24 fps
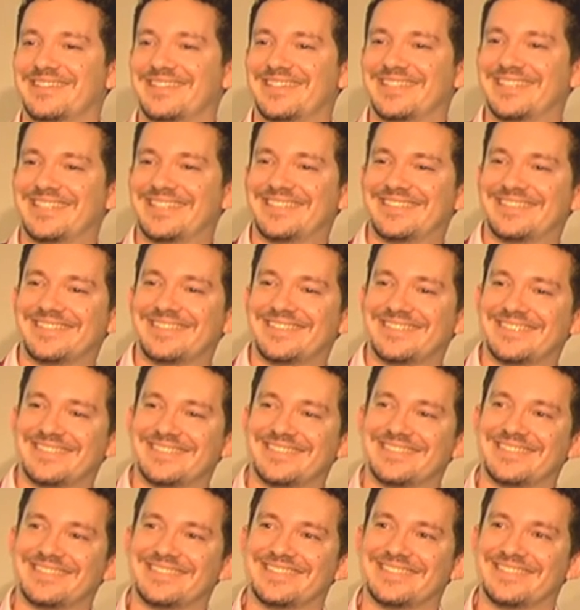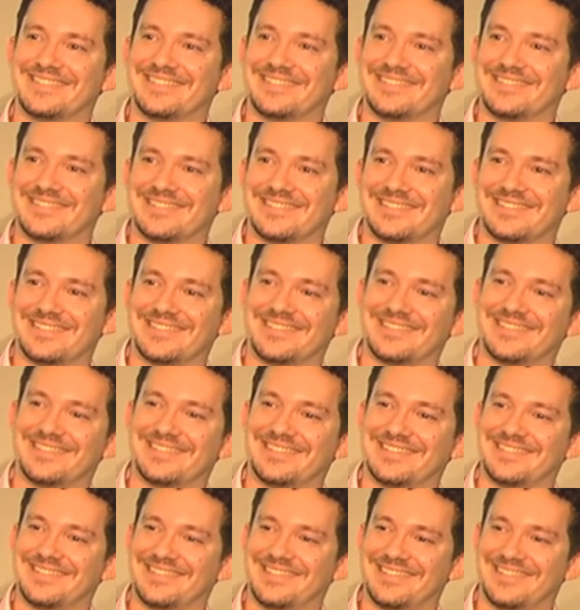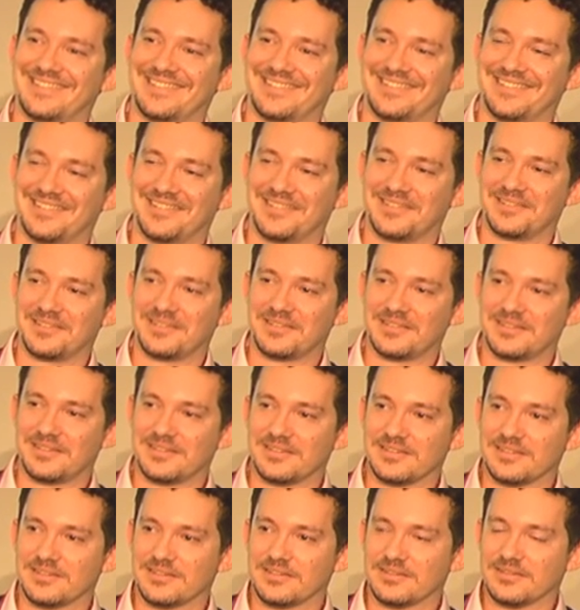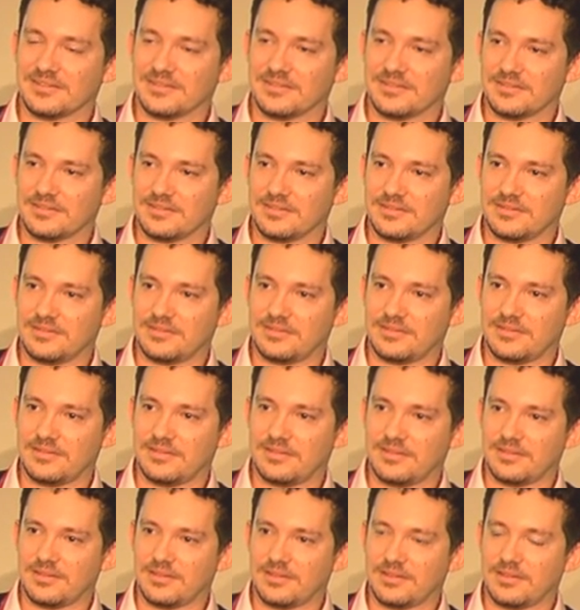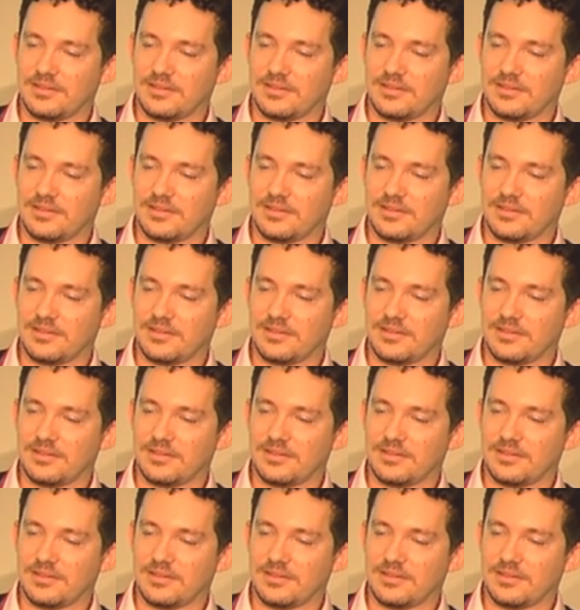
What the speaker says: No one is speaking in this clip.